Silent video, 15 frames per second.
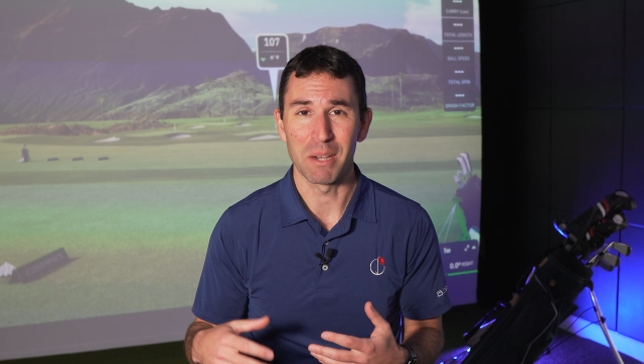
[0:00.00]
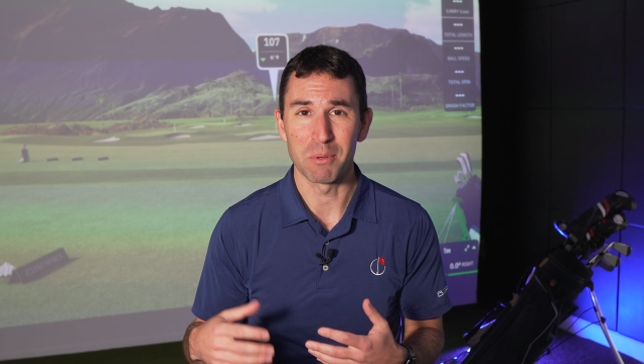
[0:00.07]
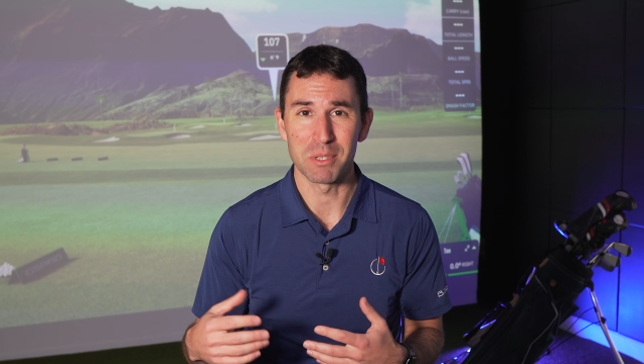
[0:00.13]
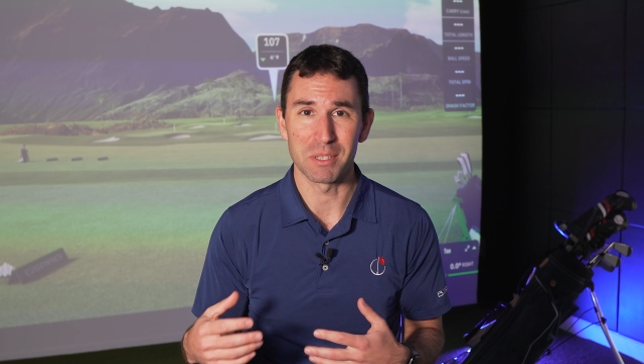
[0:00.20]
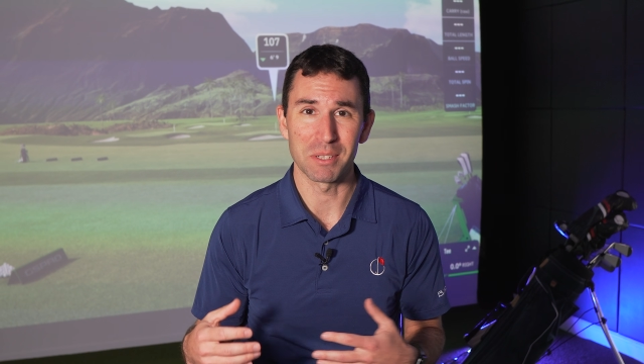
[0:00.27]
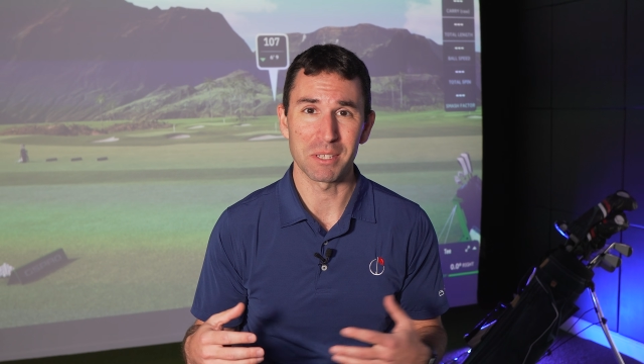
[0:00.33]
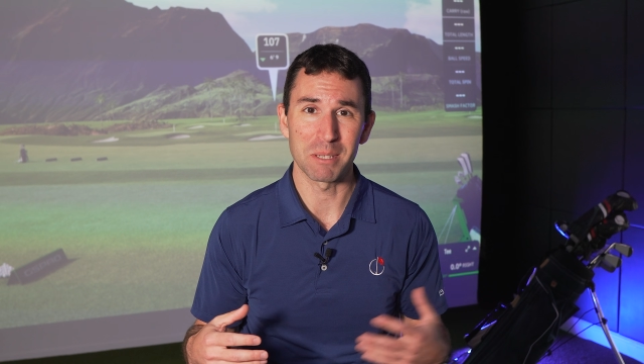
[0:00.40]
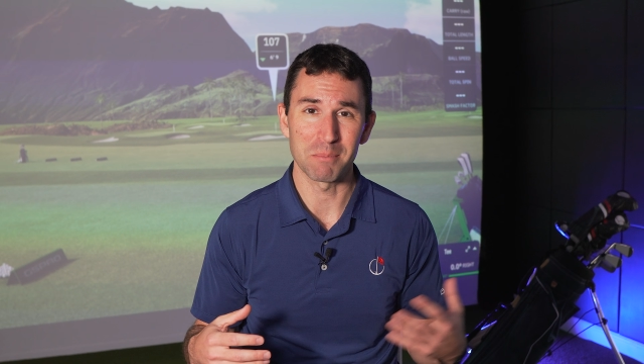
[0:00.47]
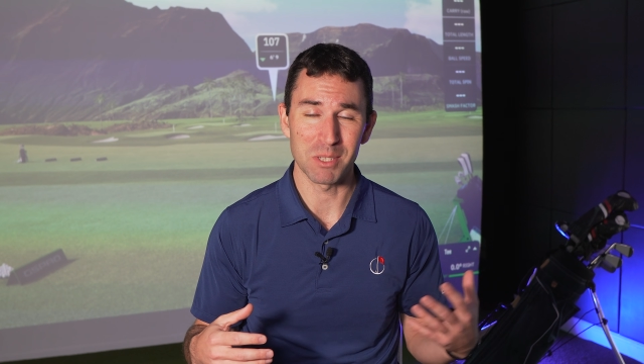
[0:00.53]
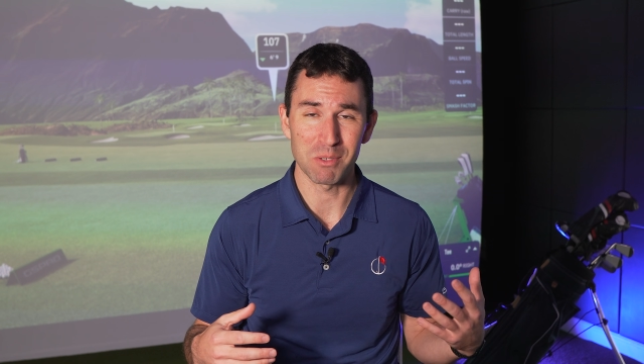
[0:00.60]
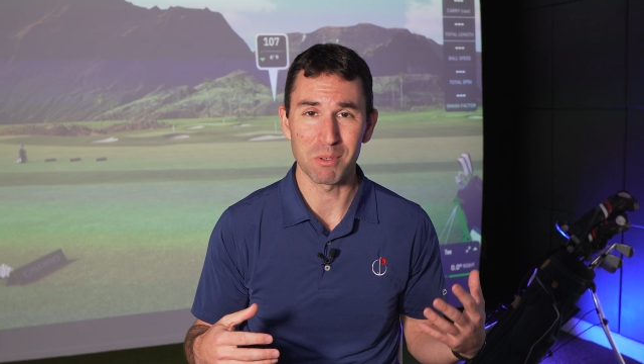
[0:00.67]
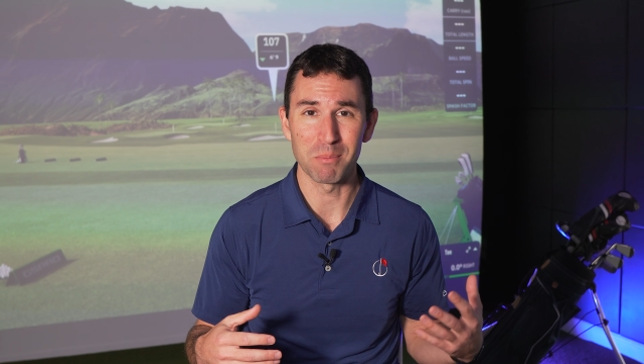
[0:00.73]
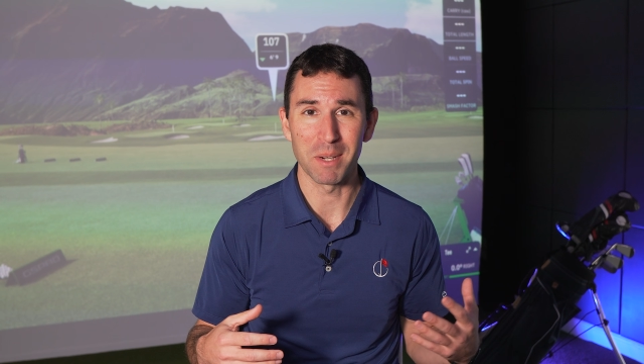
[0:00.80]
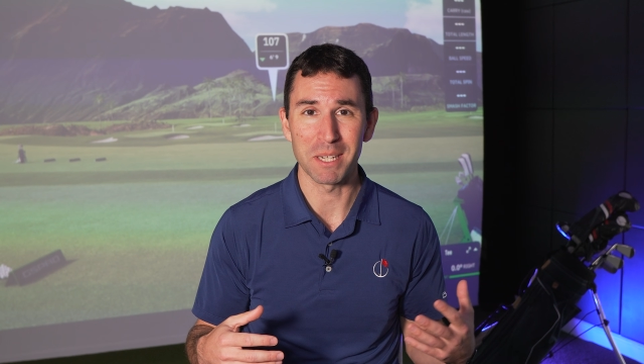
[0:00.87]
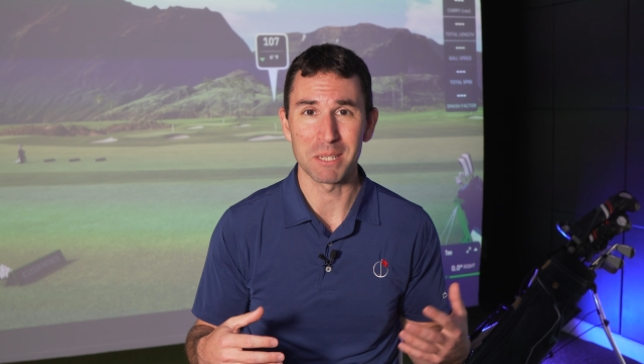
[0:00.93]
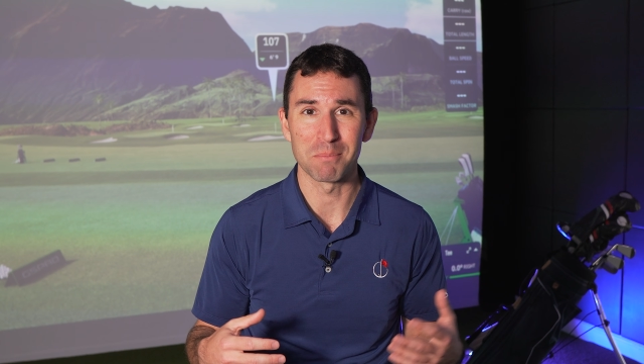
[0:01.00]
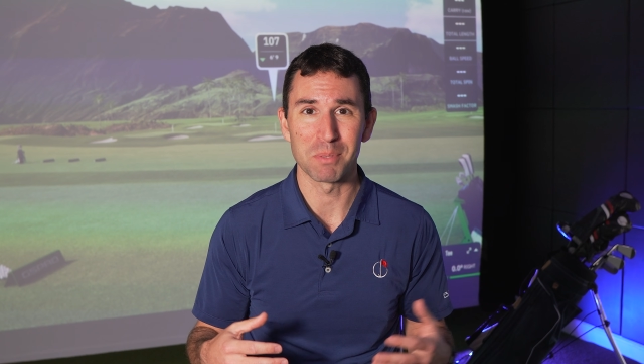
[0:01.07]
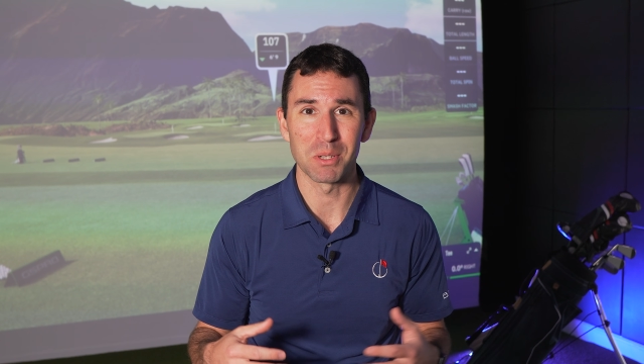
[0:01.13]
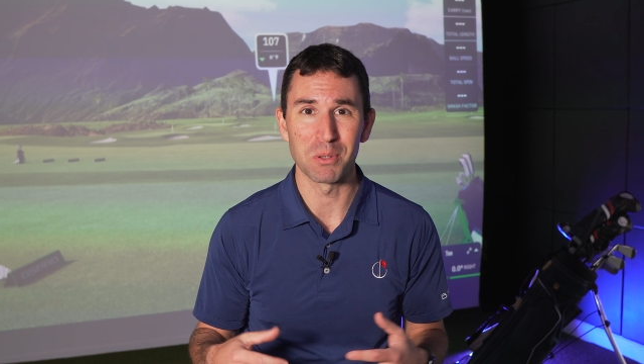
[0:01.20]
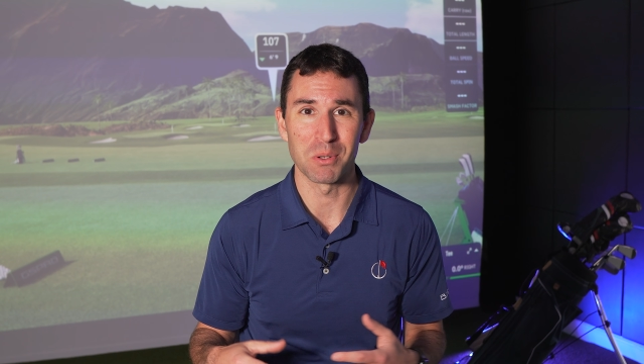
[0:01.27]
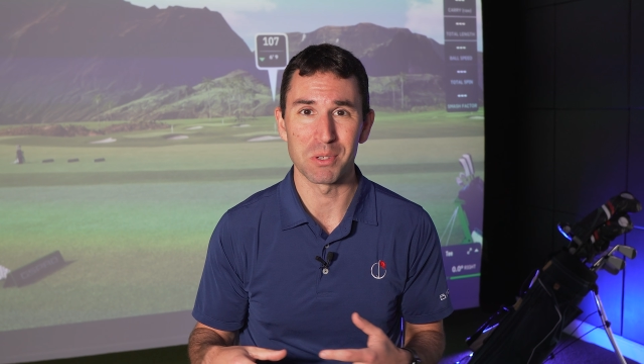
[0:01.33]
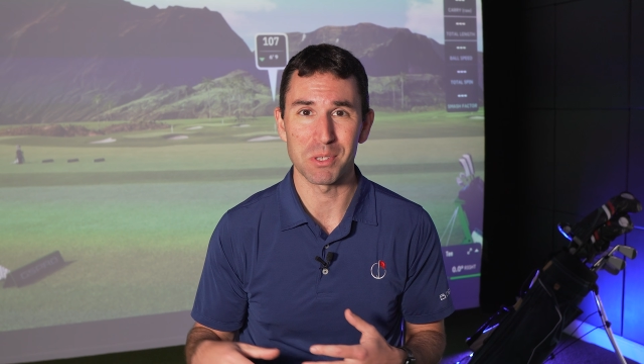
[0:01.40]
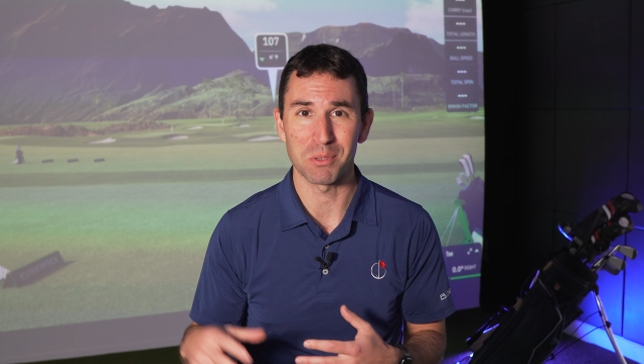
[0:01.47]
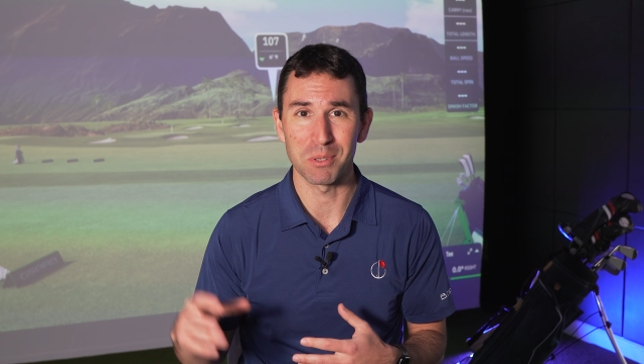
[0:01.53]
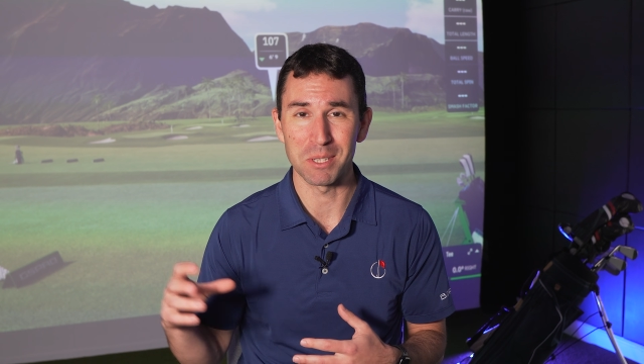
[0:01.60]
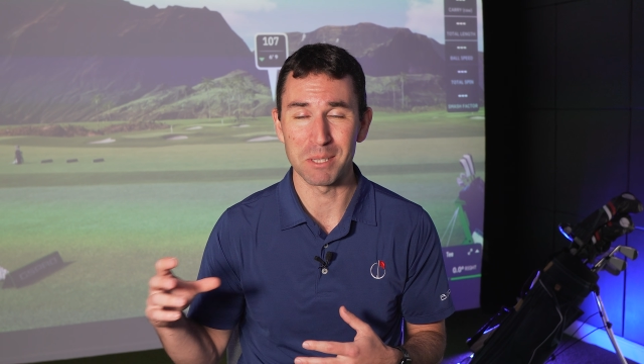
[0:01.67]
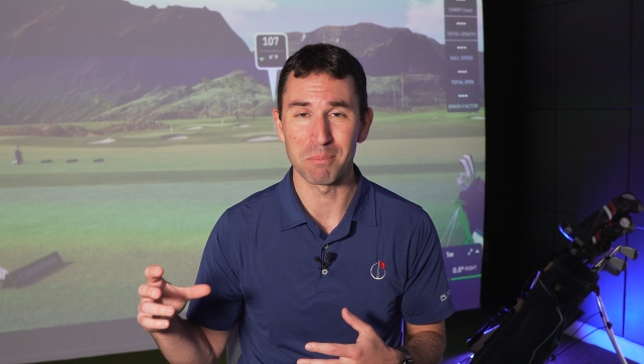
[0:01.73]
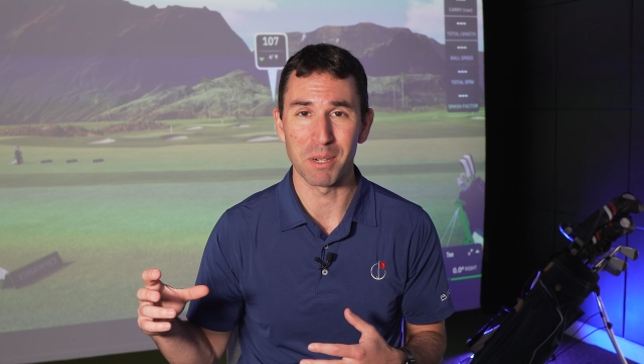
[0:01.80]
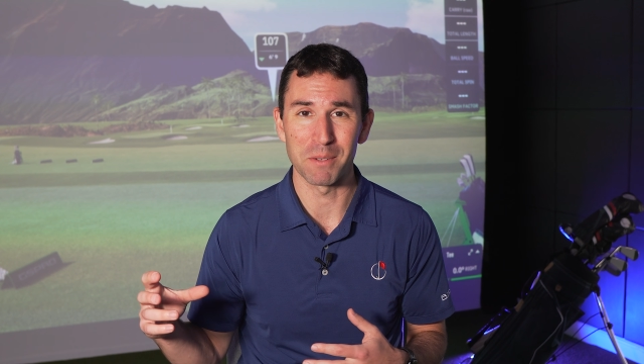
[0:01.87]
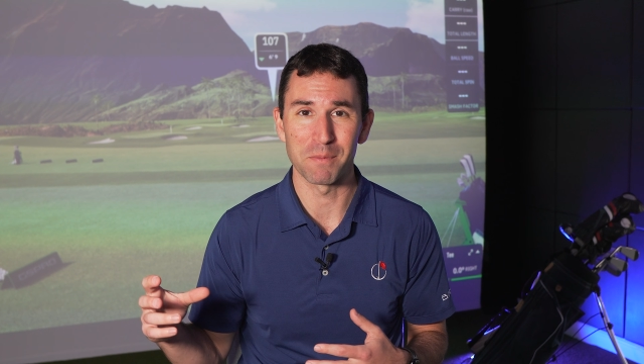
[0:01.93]
I was looking between my computer screen
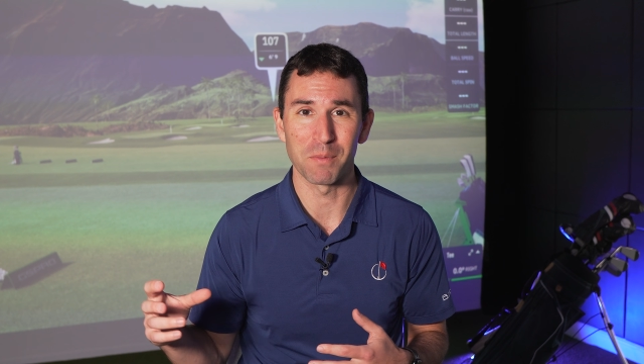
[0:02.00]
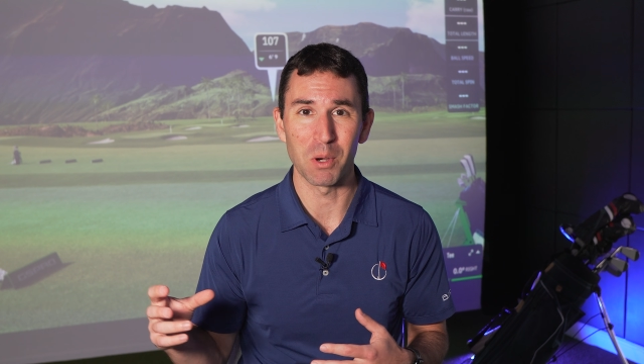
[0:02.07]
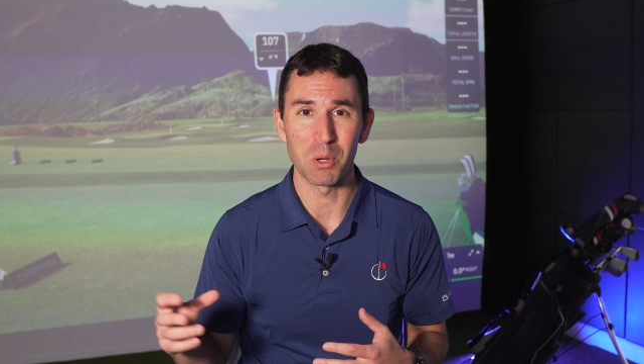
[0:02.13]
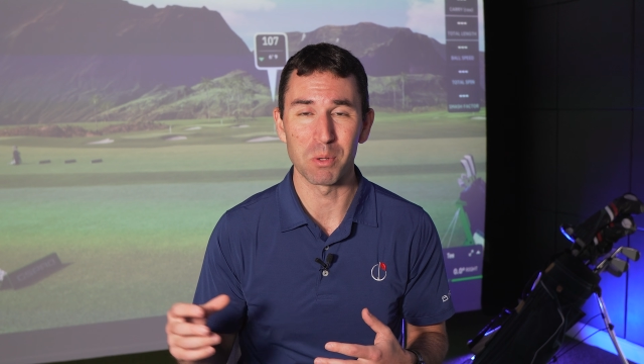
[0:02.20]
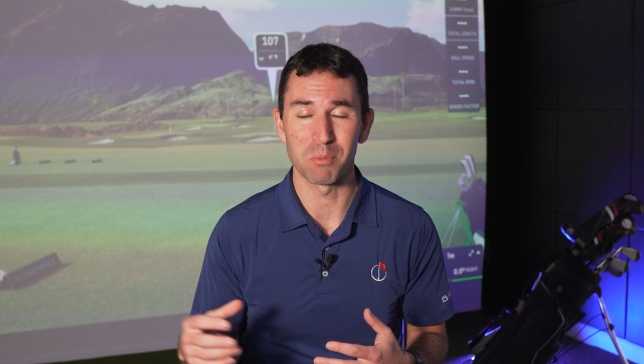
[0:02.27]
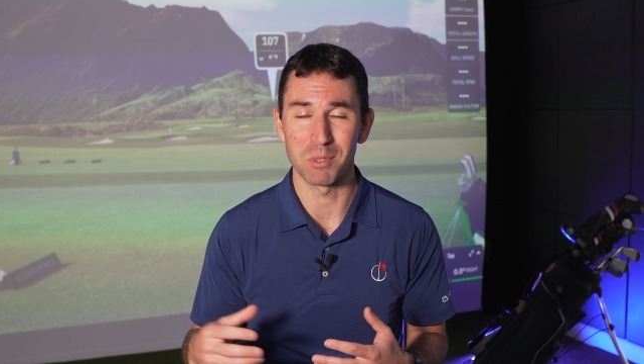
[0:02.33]
and my phone,